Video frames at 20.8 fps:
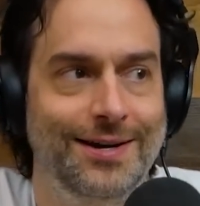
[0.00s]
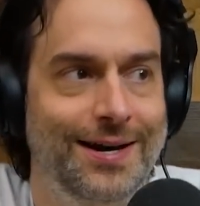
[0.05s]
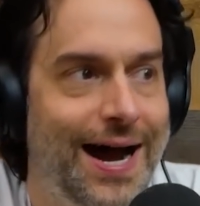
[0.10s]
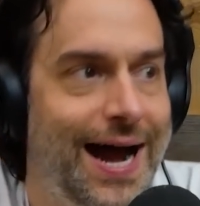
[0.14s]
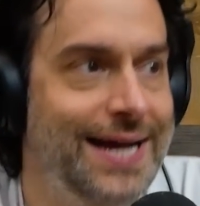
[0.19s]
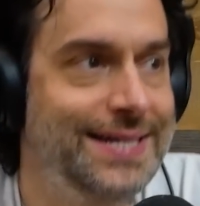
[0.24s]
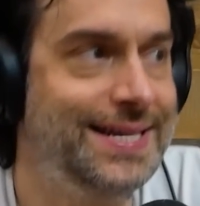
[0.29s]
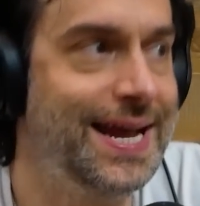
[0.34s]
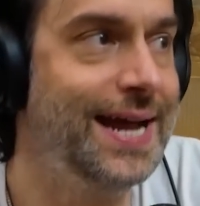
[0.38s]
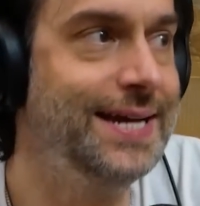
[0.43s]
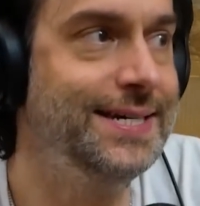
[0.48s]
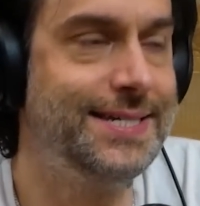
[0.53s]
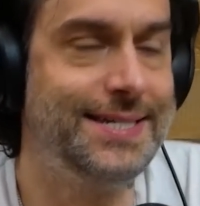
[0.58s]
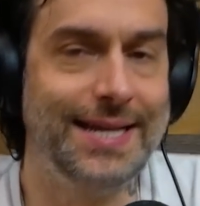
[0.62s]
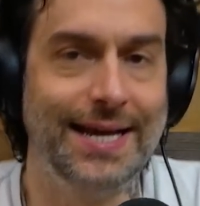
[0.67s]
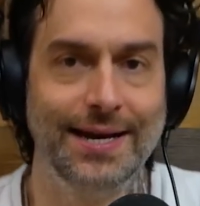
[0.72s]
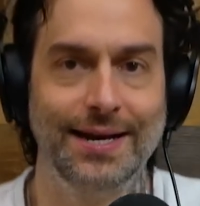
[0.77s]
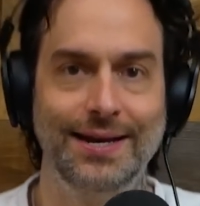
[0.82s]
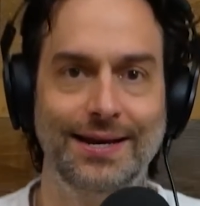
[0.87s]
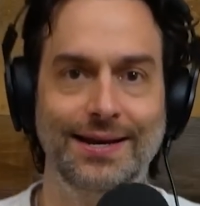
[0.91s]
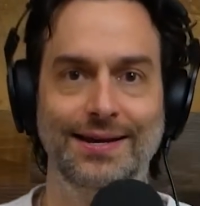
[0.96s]
I taste
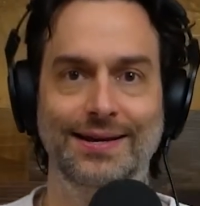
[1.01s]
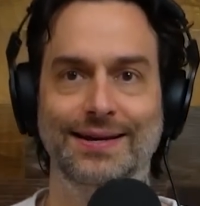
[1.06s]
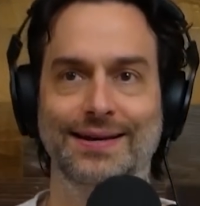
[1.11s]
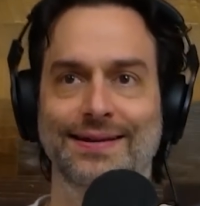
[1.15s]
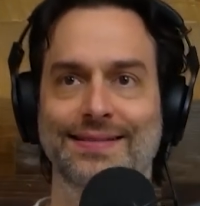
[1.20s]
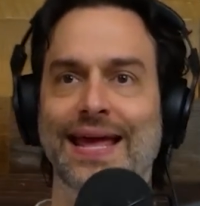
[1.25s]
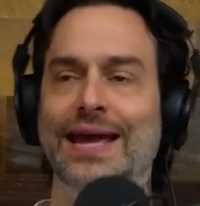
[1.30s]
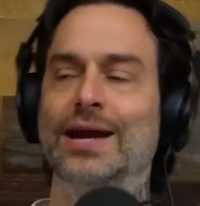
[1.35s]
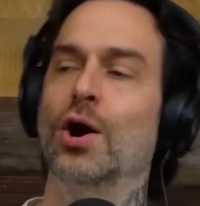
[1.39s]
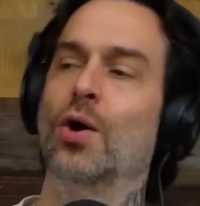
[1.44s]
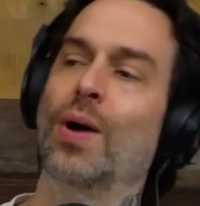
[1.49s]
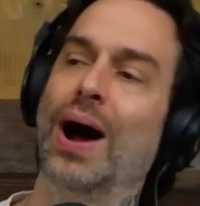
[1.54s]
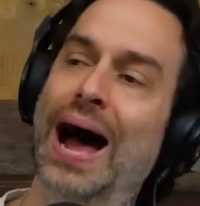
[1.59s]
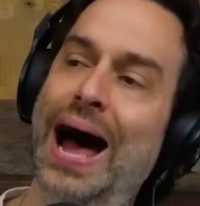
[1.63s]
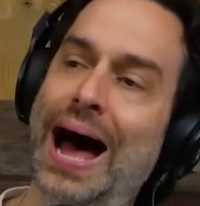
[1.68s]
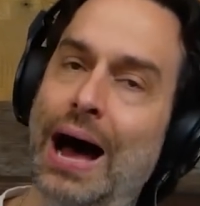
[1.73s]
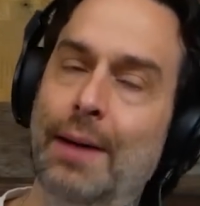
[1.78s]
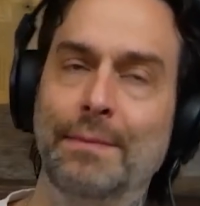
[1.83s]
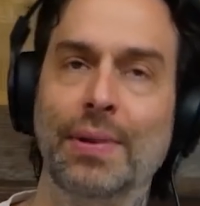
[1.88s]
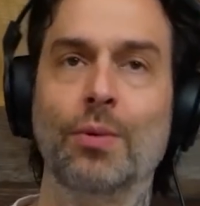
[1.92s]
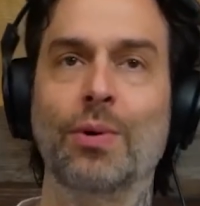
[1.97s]
it. They go,
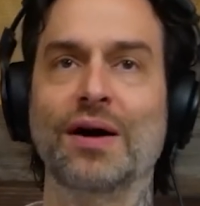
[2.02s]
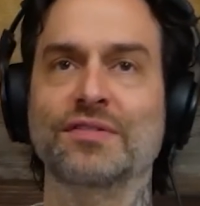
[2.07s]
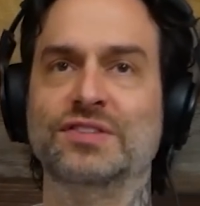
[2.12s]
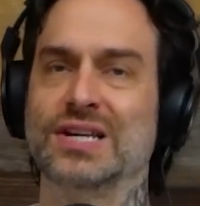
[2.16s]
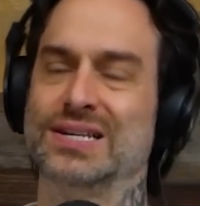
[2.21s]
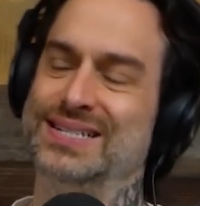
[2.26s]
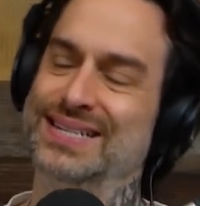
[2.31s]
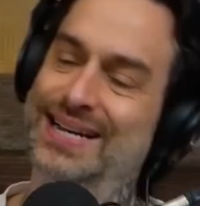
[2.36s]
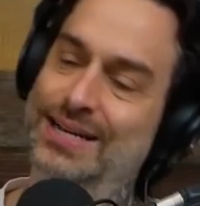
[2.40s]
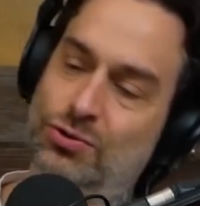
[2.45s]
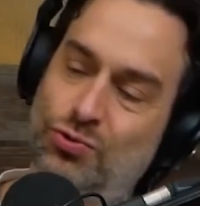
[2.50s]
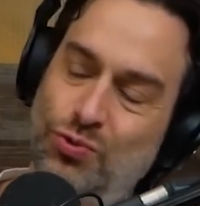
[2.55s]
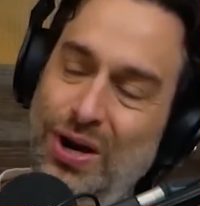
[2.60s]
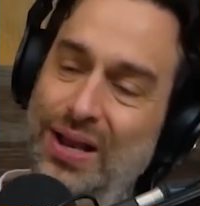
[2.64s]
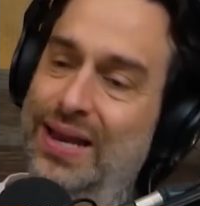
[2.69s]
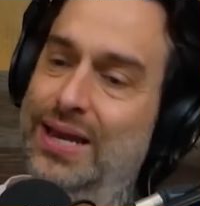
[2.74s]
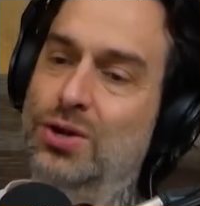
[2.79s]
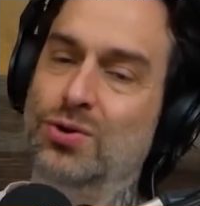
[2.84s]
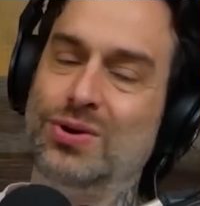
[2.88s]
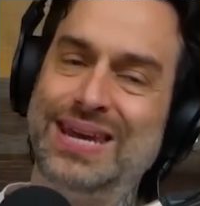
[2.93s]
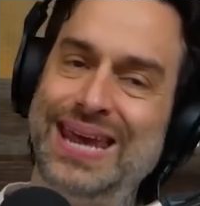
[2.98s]
ah, my wife says, it's
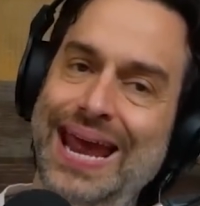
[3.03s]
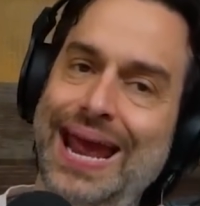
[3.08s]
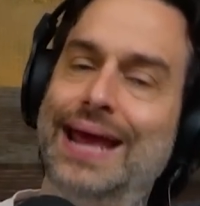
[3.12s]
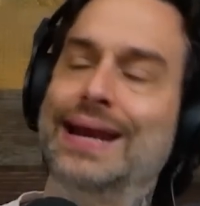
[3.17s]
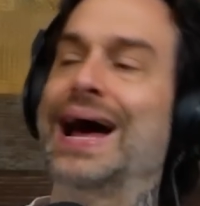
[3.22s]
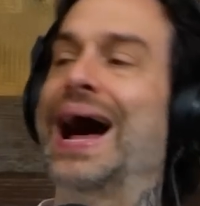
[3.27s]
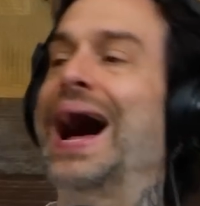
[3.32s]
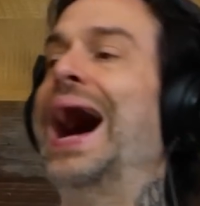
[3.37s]
really, you can't.